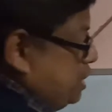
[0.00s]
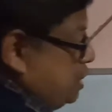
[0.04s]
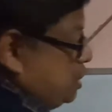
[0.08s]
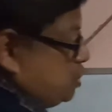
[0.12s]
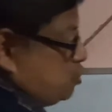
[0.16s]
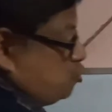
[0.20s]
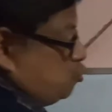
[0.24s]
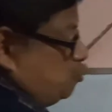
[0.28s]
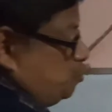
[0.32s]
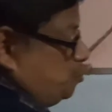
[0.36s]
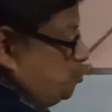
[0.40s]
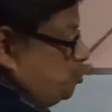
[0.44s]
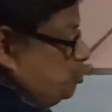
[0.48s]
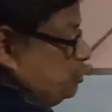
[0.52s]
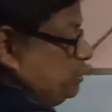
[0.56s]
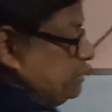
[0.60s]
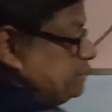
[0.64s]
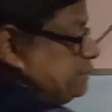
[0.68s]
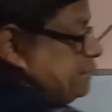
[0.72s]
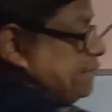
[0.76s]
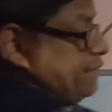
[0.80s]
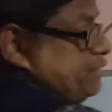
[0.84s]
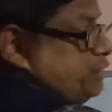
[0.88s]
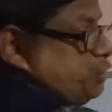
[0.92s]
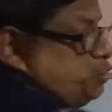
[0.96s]
So both the
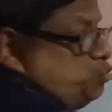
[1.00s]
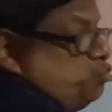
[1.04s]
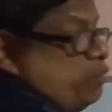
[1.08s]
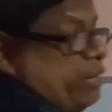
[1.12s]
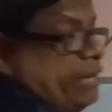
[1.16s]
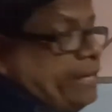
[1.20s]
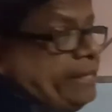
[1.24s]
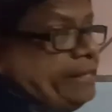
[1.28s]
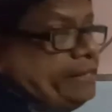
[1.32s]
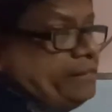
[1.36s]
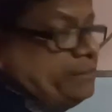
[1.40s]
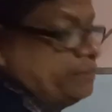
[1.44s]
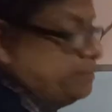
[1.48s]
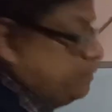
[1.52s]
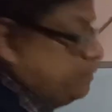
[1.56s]
sides 2 add.